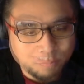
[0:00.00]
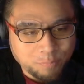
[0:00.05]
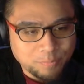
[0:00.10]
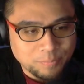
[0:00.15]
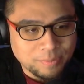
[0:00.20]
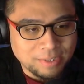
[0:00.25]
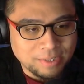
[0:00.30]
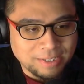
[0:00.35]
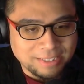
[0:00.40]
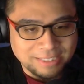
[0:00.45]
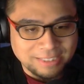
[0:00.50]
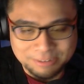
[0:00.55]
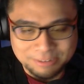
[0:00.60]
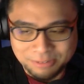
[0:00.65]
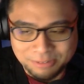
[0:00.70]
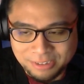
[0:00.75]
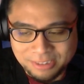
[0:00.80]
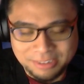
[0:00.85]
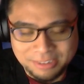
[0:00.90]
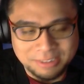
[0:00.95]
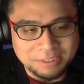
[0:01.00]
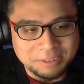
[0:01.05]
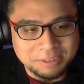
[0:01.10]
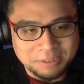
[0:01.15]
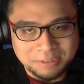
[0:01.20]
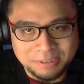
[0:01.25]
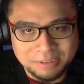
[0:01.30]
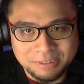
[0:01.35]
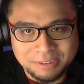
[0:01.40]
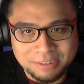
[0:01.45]
Like, it's one of
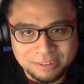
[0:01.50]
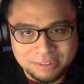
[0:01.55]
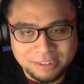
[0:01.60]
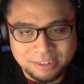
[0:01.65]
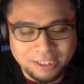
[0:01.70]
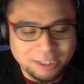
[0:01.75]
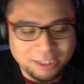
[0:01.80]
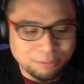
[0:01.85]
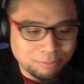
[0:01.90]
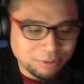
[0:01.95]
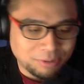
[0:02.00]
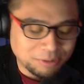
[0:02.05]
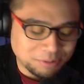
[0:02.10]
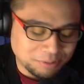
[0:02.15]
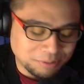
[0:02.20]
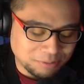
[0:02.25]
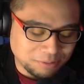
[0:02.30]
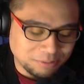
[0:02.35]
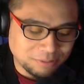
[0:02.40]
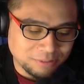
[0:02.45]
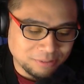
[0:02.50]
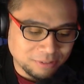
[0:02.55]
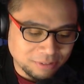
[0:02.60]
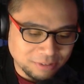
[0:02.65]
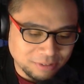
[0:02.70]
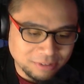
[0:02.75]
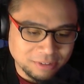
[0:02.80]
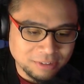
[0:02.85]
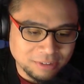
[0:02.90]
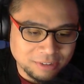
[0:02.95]
those, hey bro,
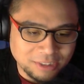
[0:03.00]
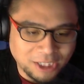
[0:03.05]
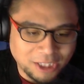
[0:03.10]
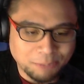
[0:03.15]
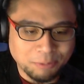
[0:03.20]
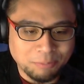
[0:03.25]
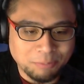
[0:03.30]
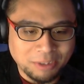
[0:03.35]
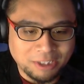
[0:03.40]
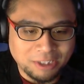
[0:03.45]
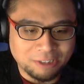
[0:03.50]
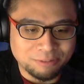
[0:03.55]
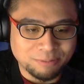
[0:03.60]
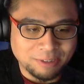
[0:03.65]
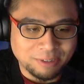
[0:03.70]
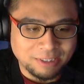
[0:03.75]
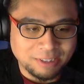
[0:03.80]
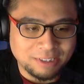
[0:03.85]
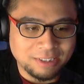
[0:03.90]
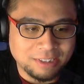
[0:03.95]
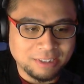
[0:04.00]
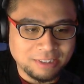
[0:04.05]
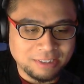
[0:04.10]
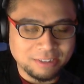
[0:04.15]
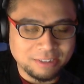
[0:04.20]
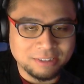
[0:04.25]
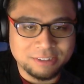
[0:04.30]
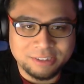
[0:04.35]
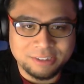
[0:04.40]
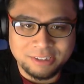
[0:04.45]
copy my homework.
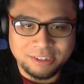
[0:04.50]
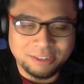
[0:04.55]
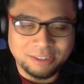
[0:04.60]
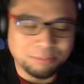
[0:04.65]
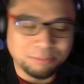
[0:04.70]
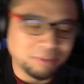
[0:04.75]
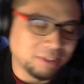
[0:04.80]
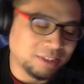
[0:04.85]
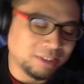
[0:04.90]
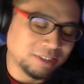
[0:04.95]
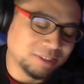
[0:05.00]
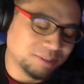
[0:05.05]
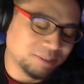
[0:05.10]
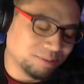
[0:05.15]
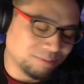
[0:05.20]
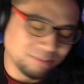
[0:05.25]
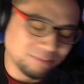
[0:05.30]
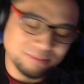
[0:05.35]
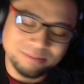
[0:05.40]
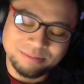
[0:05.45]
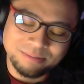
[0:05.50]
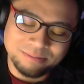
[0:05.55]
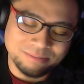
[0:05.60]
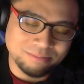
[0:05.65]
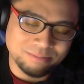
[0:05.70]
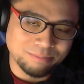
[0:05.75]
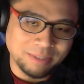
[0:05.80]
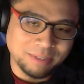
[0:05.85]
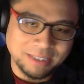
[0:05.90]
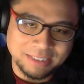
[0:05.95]
Sure, but don't
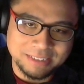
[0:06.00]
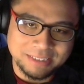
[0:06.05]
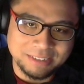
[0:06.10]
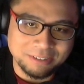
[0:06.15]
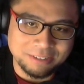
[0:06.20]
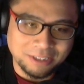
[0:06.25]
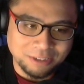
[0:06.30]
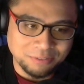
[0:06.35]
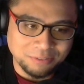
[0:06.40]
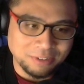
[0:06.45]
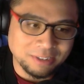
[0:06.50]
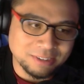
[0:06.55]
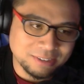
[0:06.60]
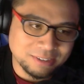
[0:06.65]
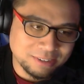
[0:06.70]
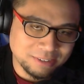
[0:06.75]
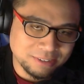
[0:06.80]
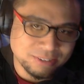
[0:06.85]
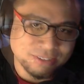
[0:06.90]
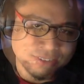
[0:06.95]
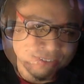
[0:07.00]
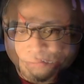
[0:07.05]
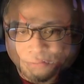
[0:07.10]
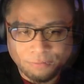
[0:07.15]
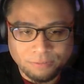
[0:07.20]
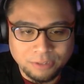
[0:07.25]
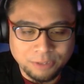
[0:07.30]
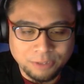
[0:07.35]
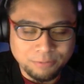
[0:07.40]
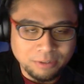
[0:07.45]
make it too obvious.
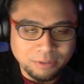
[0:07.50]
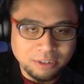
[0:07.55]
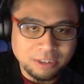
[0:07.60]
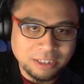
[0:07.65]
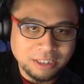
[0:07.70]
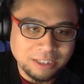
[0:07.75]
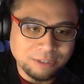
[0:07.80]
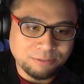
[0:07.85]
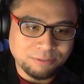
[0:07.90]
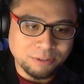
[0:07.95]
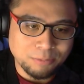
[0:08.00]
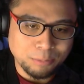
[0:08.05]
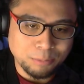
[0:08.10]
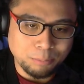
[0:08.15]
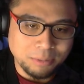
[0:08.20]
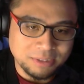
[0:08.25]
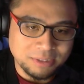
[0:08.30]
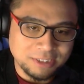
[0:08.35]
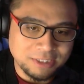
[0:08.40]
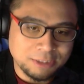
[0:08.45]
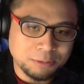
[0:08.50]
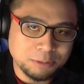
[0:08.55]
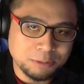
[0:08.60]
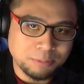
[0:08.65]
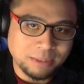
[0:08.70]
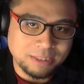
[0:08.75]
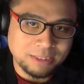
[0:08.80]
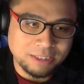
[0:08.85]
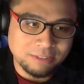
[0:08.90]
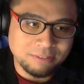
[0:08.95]
If you look at it from a business
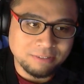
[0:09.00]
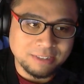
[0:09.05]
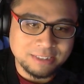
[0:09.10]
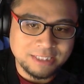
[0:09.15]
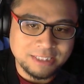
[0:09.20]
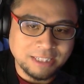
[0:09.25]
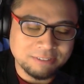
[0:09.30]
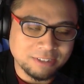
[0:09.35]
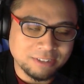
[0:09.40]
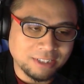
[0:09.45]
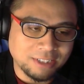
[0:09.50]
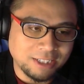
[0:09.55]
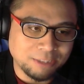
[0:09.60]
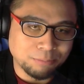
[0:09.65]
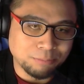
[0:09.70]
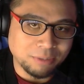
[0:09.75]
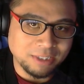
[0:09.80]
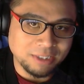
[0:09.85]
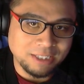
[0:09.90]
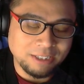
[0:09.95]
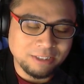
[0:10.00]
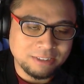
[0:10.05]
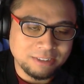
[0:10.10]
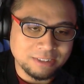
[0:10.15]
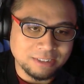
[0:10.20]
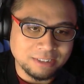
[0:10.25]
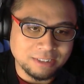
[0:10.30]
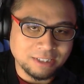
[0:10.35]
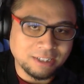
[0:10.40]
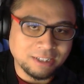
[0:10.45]
perspective, this saves a lot of money
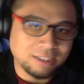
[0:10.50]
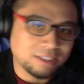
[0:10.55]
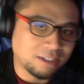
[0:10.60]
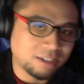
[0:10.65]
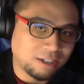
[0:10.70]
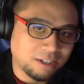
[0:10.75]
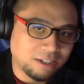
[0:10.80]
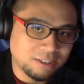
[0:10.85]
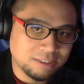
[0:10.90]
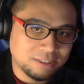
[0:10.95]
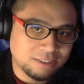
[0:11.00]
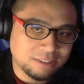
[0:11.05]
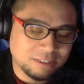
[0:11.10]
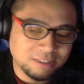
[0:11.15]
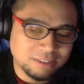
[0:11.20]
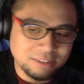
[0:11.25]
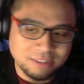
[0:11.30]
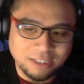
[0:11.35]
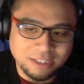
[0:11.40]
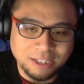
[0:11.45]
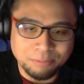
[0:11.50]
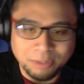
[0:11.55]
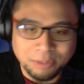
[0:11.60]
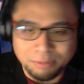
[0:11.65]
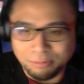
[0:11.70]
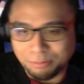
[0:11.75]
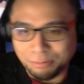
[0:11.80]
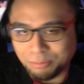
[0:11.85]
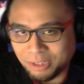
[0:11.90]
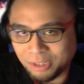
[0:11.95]
to cut costs and
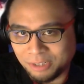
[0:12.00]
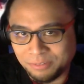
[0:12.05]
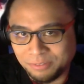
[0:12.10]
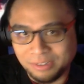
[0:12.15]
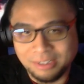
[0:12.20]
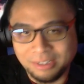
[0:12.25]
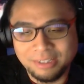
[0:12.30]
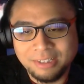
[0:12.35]
make more profit.